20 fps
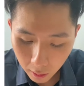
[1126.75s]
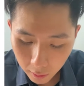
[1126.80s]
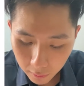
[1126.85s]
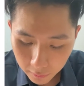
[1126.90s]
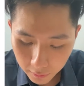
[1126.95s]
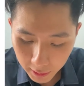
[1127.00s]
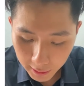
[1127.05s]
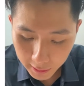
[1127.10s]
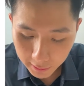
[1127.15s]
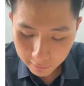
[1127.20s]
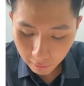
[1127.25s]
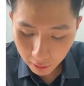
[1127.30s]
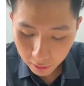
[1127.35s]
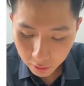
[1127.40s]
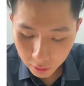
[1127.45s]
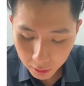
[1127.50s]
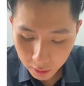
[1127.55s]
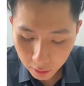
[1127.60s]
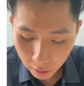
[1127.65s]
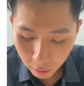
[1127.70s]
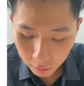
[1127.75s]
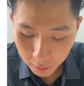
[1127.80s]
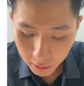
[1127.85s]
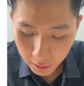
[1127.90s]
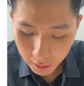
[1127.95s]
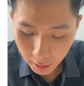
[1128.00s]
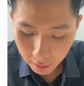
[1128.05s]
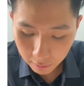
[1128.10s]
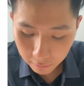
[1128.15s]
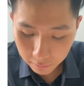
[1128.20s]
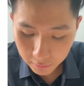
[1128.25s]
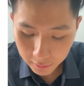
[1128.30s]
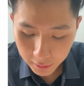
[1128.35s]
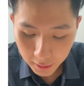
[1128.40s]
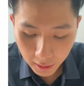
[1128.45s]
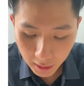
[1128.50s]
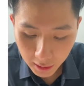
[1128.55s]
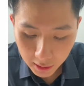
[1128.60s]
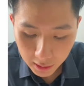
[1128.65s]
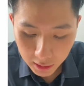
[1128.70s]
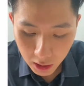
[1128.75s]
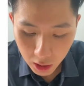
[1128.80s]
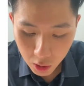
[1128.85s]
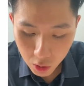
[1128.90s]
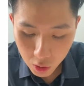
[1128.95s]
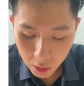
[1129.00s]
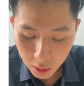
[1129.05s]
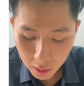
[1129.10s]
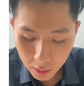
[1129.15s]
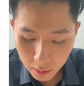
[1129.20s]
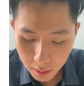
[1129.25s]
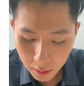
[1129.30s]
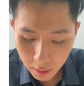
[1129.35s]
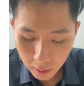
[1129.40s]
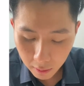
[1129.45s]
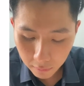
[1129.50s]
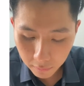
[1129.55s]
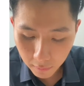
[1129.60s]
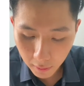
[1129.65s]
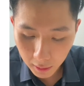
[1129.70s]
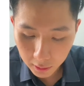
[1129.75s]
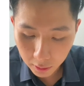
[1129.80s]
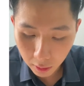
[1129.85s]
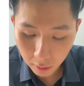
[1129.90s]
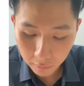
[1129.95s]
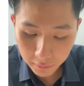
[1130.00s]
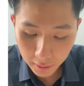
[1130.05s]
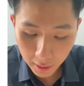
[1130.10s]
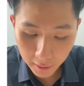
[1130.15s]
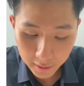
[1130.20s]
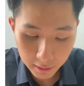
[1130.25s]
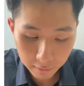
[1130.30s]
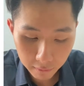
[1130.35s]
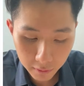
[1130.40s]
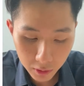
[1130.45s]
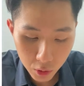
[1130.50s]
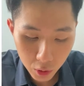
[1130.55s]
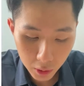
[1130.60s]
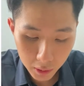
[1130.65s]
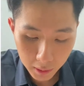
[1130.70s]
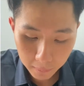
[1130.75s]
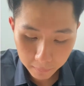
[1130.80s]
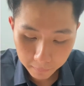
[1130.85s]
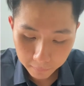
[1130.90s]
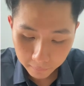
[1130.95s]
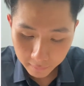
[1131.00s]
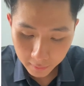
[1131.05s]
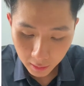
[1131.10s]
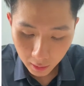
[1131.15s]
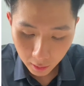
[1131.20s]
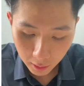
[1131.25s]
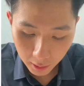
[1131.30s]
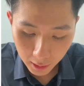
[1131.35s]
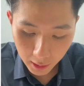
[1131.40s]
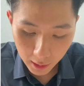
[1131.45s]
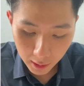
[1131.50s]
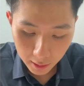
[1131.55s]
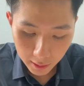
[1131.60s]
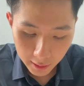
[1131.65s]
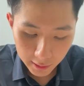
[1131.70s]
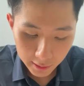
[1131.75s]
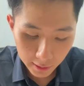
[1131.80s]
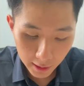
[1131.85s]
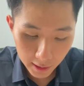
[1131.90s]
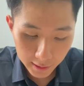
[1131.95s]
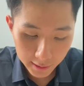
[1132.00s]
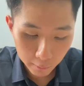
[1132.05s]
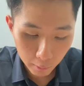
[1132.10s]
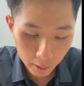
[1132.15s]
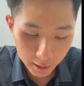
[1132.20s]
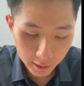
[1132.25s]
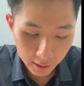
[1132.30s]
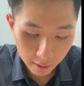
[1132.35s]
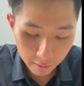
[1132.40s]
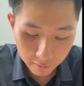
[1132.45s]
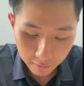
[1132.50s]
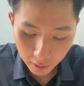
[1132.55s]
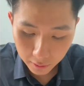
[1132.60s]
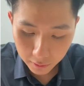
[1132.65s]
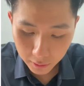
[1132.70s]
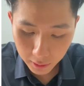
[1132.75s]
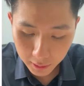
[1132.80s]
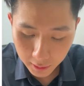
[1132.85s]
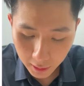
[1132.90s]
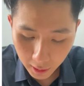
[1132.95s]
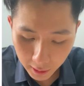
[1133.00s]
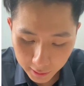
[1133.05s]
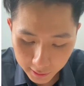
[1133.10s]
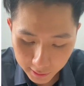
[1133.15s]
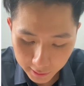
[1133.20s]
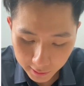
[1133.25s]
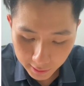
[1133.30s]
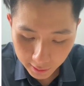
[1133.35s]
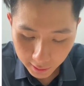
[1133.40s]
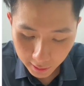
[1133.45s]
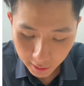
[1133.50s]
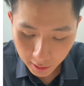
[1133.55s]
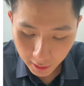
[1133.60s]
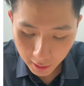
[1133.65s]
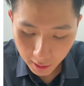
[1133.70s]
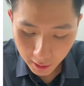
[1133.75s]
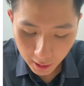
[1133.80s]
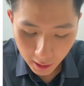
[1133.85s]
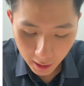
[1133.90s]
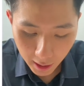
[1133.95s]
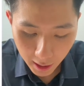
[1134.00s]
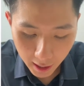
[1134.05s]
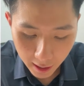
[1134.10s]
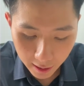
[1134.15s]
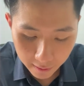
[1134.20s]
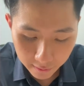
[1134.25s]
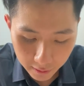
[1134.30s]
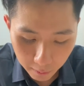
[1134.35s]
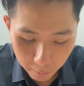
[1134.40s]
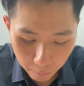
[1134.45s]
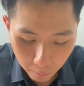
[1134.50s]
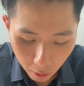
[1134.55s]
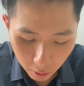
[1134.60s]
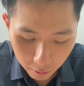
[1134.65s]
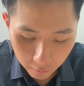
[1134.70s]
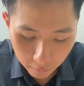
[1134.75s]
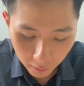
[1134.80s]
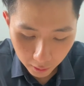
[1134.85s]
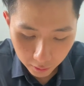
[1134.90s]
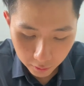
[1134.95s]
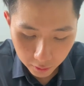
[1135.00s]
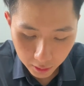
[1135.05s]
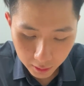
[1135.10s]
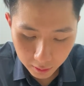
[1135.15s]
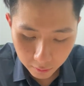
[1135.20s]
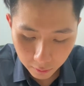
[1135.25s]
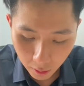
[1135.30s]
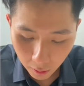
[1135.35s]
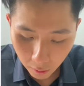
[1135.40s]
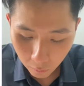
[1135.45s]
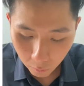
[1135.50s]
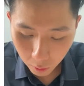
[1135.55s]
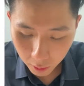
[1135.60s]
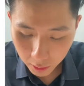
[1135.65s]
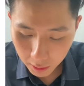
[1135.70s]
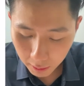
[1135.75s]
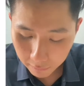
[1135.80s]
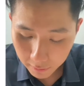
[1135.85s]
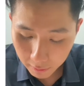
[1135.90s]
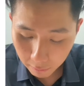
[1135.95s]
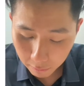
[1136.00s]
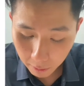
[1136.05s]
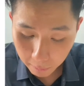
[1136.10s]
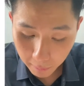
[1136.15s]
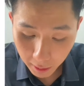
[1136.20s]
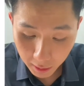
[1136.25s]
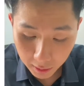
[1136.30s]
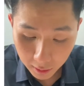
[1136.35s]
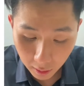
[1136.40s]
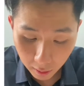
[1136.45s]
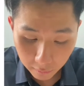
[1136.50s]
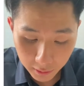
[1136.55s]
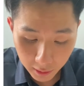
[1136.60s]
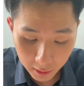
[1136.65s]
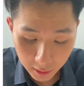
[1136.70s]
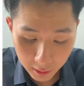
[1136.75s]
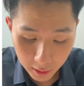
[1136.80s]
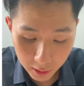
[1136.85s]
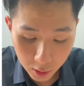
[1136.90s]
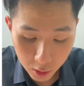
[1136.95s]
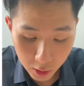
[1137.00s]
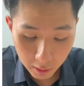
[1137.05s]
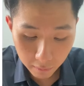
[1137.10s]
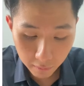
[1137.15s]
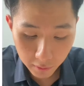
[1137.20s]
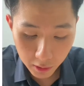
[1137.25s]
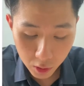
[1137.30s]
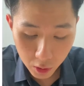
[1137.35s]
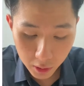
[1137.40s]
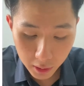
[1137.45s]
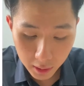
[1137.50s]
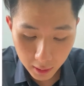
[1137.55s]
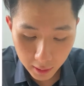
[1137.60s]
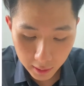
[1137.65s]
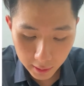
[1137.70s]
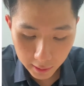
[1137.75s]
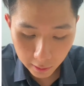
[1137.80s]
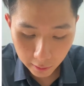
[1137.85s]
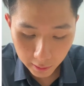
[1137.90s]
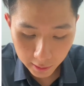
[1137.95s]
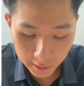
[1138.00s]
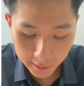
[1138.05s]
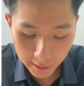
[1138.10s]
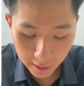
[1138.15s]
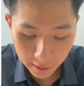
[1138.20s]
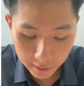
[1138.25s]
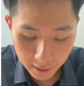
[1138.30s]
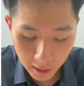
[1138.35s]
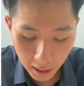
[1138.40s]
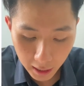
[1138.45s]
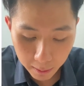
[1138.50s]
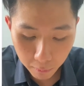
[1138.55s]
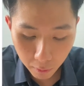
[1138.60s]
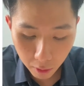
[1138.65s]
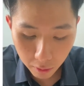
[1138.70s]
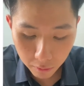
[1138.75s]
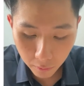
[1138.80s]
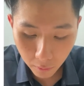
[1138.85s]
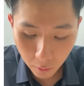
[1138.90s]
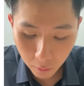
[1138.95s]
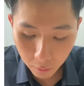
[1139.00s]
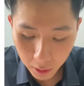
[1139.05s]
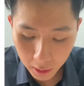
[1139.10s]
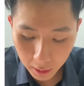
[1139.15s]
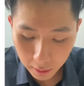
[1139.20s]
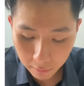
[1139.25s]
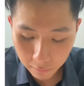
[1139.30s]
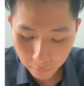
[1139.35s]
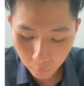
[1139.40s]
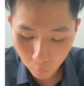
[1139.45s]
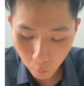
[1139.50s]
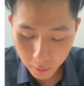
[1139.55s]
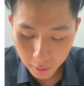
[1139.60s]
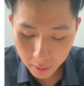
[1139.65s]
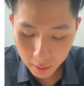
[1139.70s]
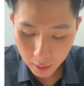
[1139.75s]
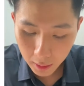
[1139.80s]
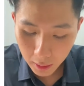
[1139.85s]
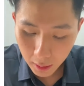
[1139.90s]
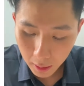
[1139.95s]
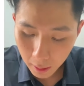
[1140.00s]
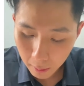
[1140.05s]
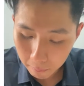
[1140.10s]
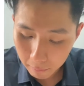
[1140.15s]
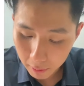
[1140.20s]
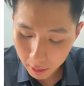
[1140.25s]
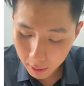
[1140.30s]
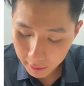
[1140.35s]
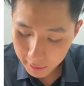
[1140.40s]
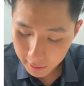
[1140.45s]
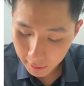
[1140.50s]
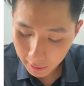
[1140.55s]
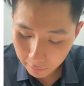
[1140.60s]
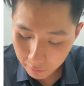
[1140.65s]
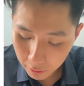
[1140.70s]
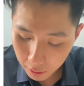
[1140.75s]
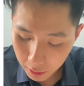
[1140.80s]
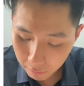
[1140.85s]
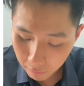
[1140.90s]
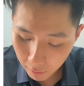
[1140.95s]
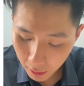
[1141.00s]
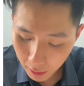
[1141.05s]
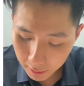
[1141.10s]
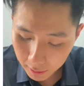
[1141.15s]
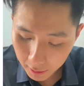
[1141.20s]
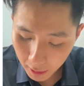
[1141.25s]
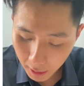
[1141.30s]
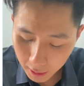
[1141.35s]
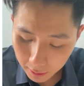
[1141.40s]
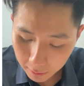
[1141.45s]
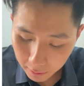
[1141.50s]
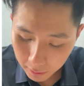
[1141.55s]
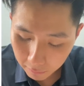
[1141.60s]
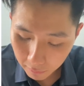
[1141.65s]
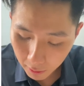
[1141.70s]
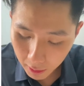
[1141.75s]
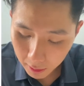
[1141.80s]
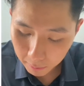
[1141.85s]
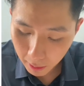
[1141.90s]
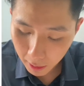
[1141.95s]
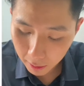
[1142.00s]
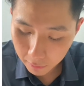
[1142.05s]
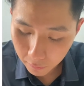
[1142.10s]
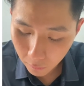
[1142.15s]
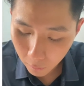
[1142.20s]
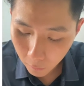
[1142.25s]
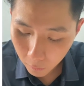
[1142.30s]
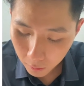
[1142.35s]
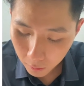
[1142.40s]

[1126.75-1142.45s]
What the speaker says: this function only gives the integer value of that division. Okay, so that's what diff function does. And the mod function will give the remainder of the integer division. So instead, 9 mod 4 will give 1, because if you divide 9 divided by 4, you